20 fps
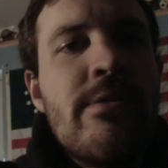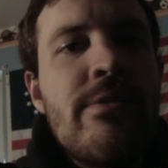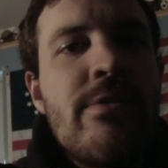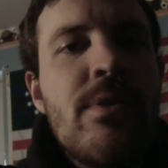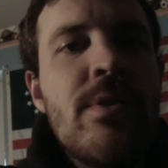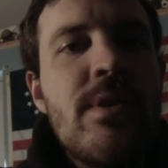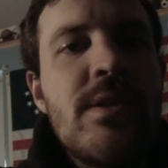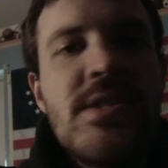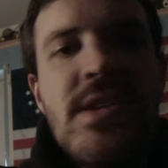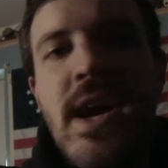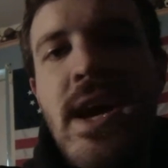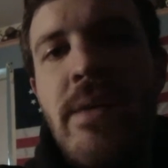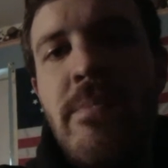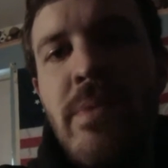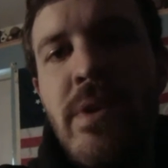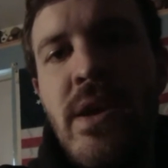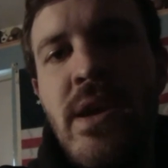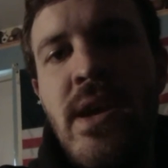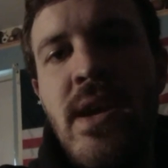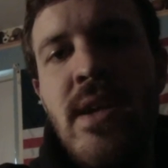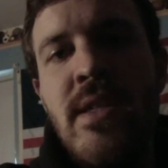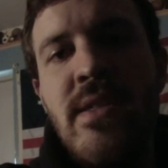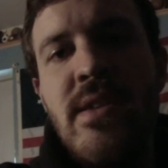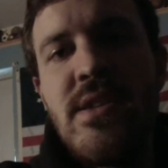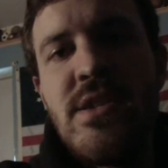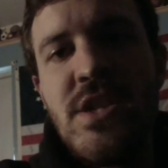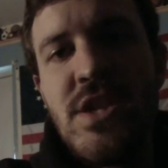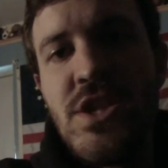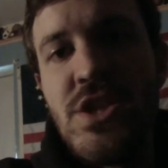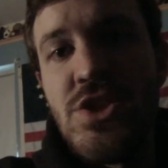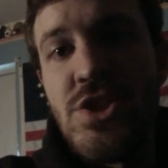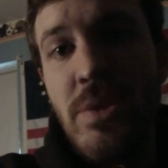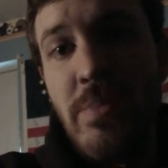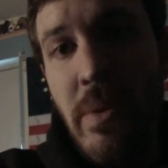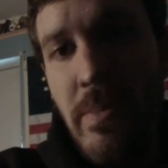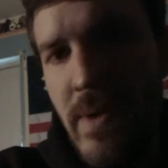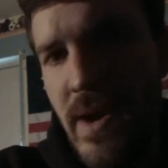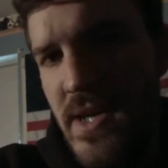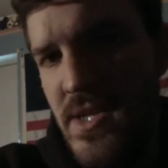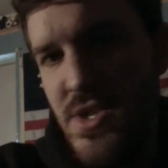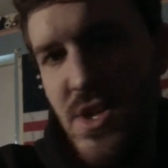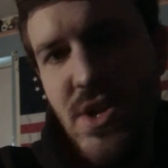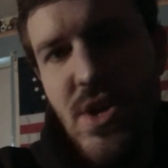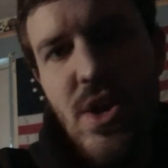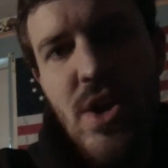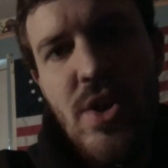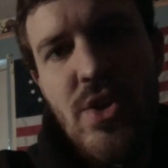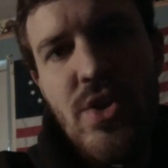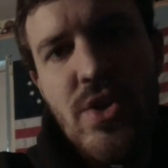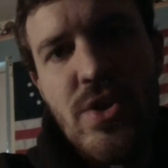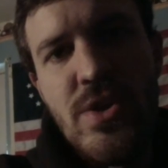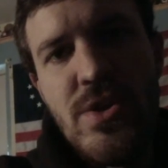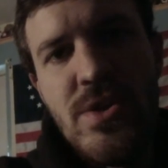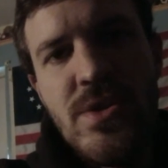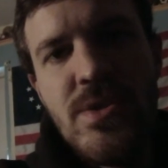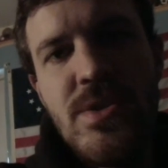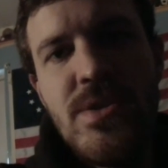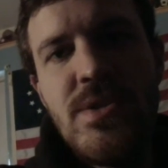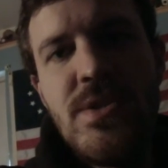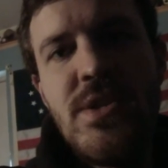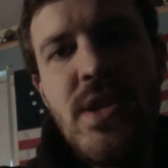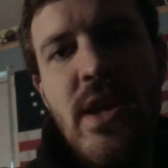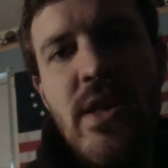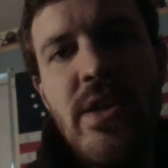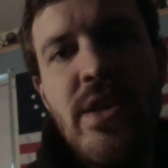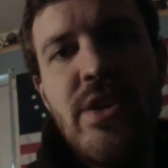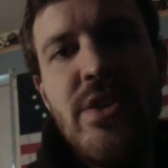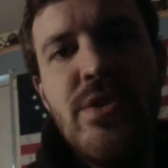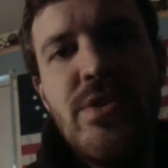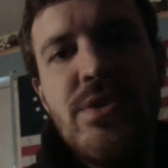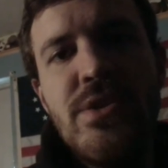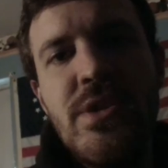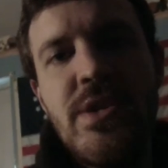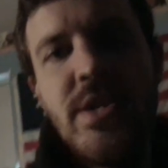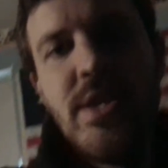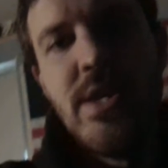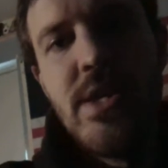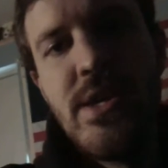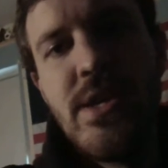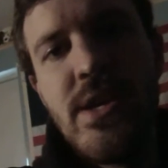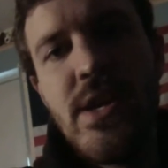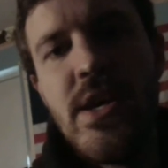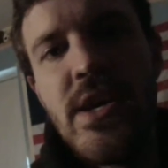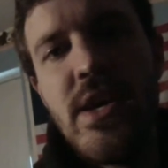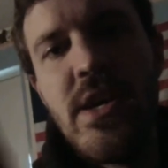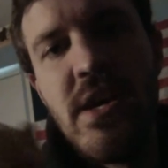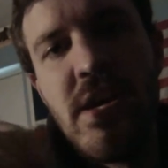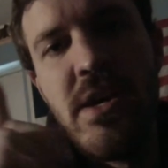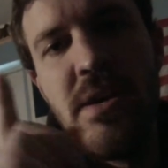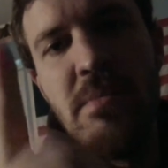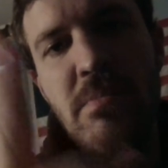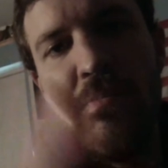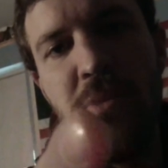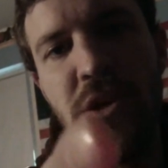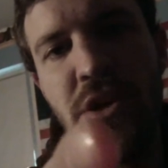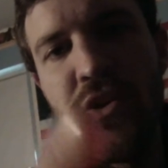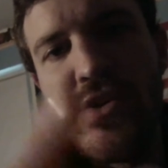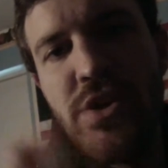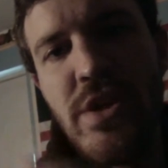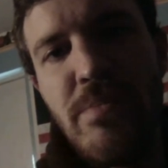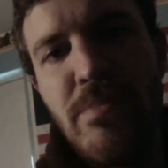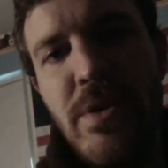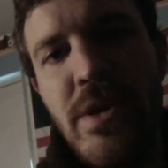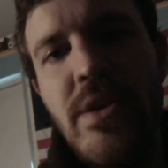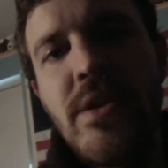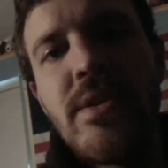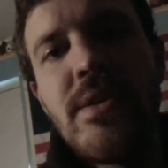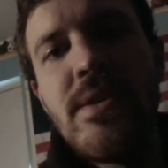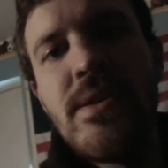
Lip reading: For the time being, this is Creepypasta Caller telling you to be creepy.